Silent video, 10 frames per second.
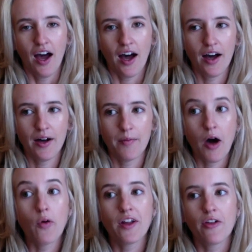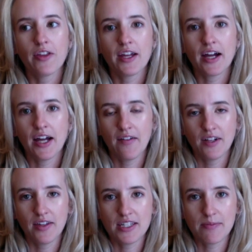another thing I have
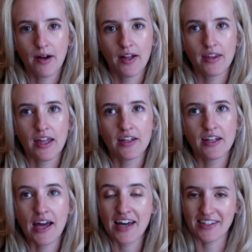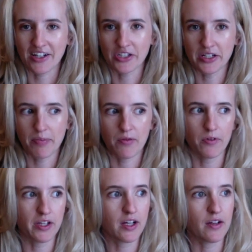done this month, and it has actually been
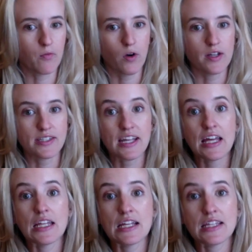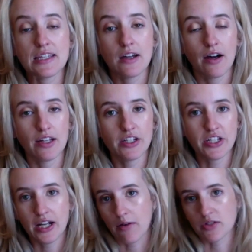really good, was
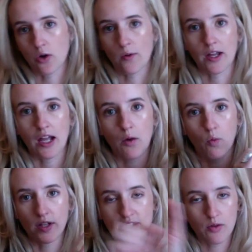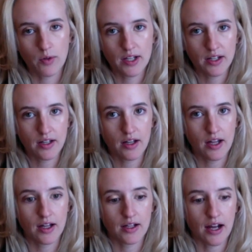kinesiology. I was going once a week,
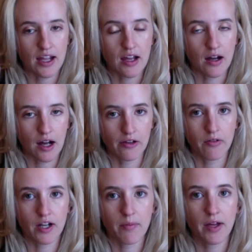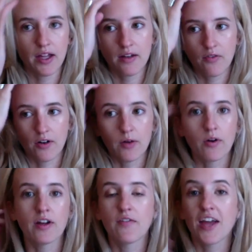and I highly recommend for
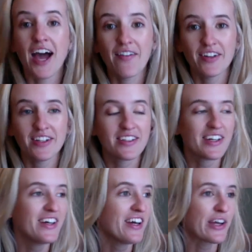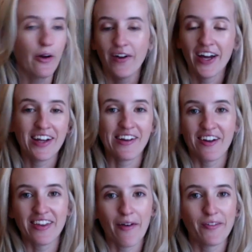anyone, if you haven't, go ahead
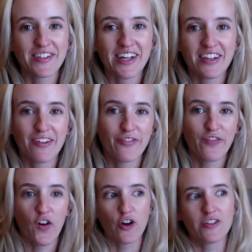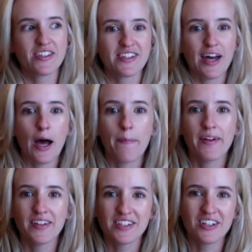and that one's like the first step
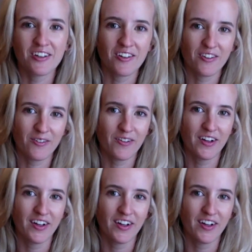into